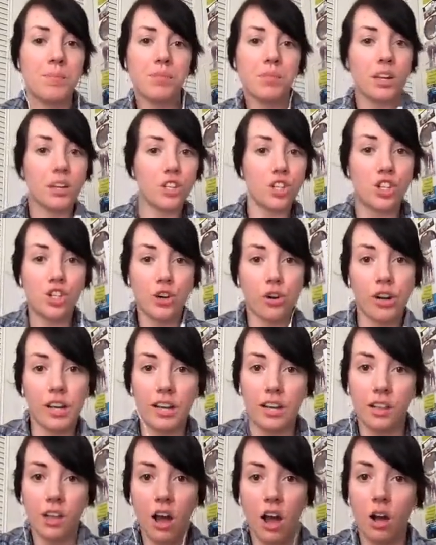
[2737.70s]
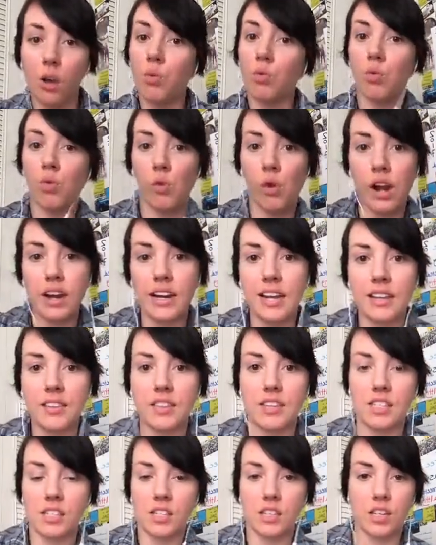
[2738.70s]
journeying along, writing
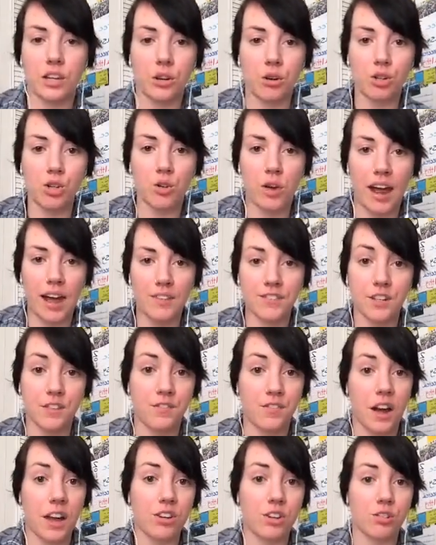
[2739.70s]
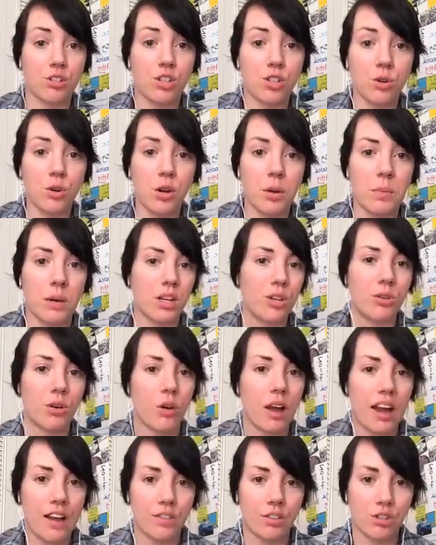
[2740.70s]
this, draft to find your story, but you don't
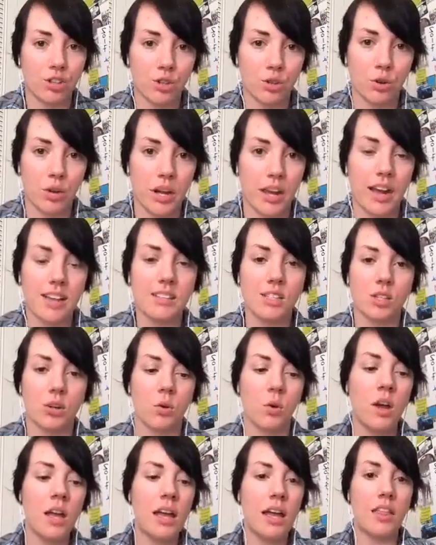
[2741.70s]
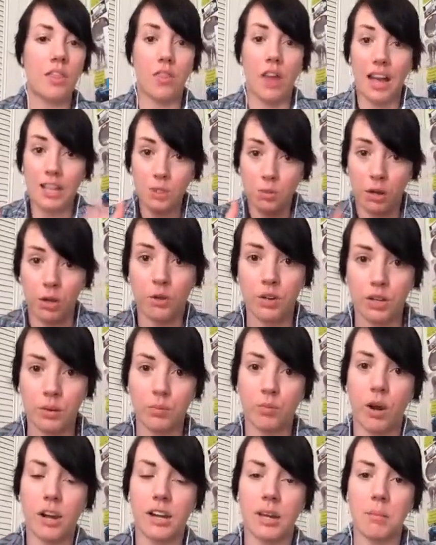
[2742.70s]
have your story yet. So that's why you end up
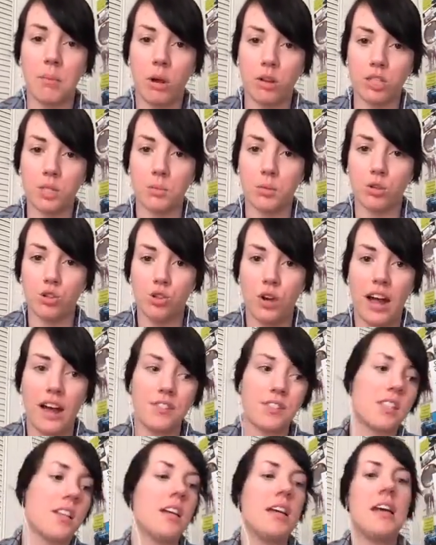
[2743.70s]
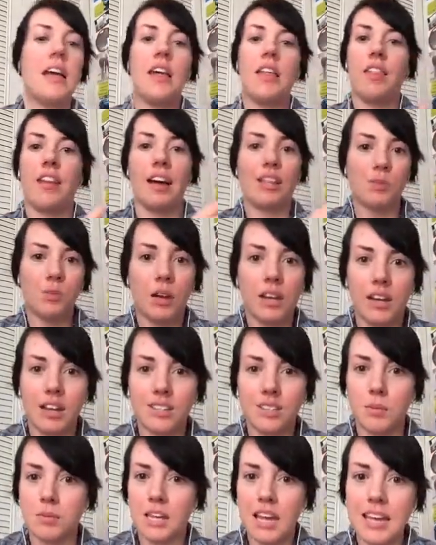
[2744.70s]
writing multiple drafts. That's why it ends
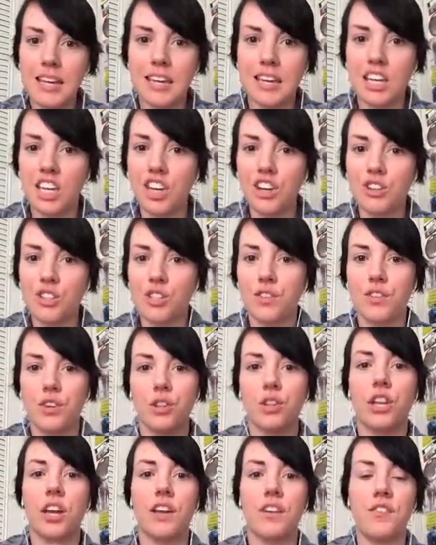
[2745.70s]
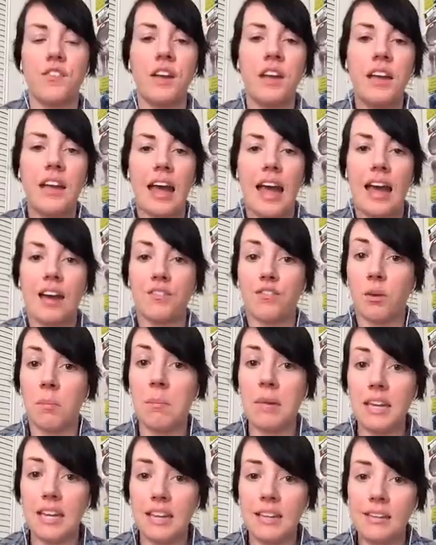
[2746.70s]
up taking years of your life. And for
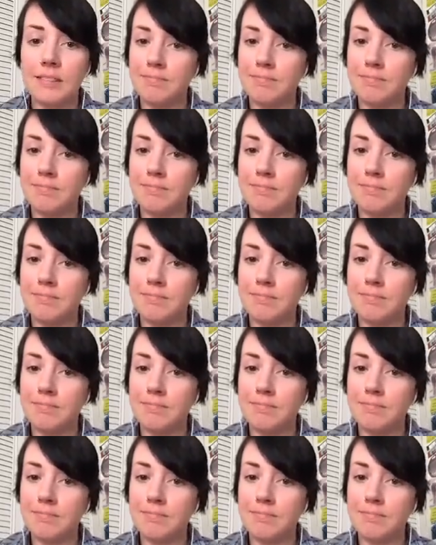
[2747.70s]
me,